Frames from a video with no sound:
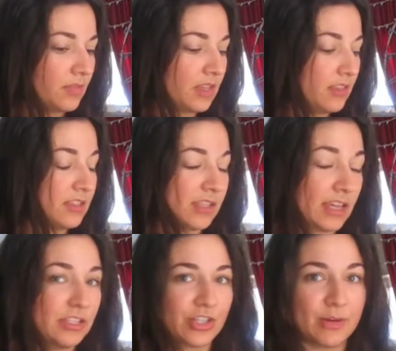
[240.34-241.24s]
the
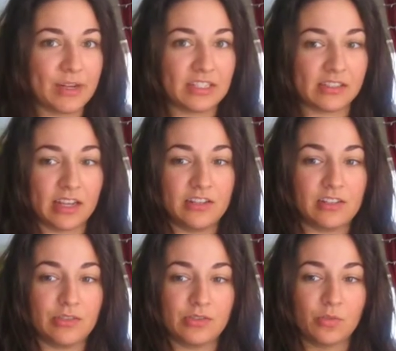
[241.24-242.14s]
second charm I decided
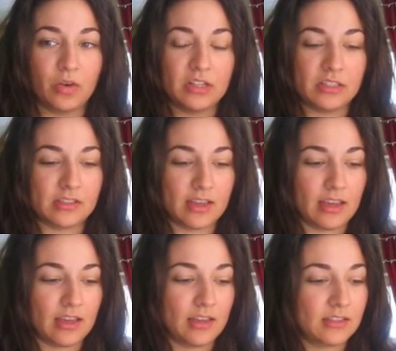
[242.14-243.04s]
to use was
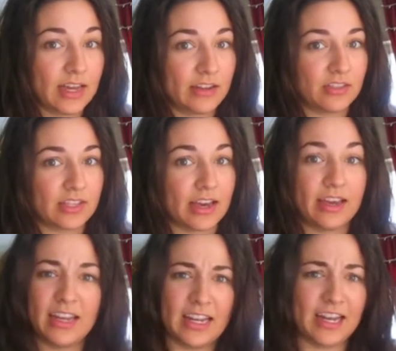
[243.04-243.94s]
a tiger's eye,
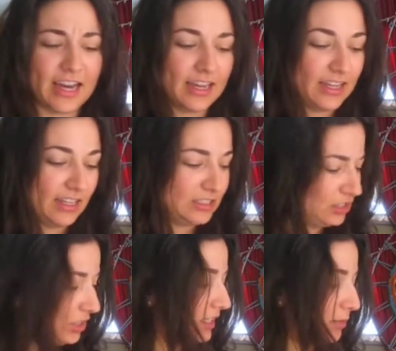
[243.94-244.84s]
and I
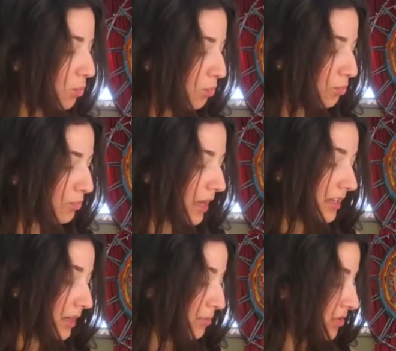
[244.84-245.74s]
actually
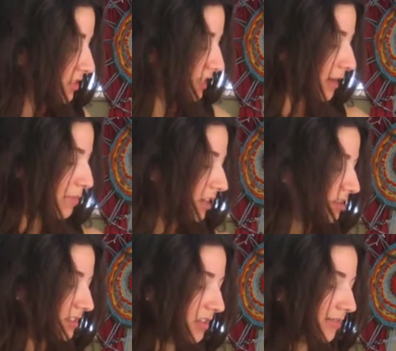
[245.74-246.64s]
ended up using that
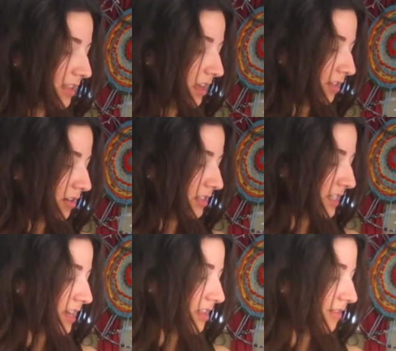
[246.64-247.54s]
because of the other
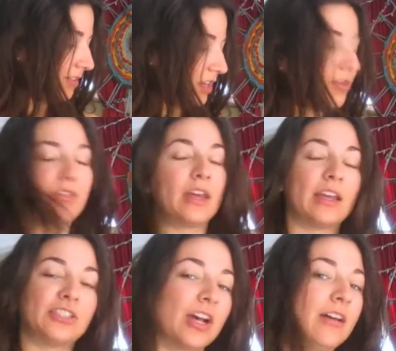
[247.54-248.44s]
day, the video that
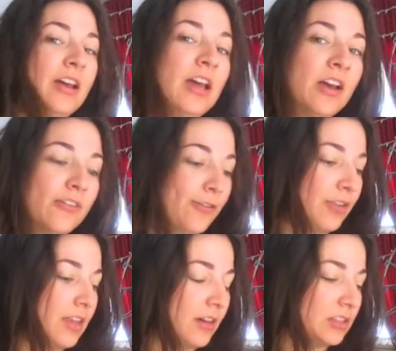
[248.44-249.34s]
I shot for
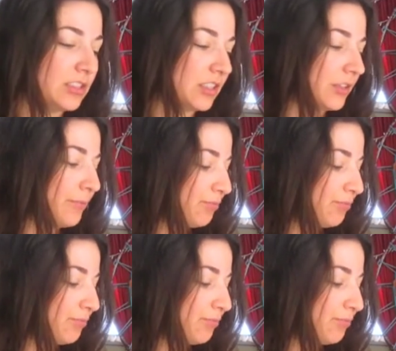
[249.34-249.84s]
the altar.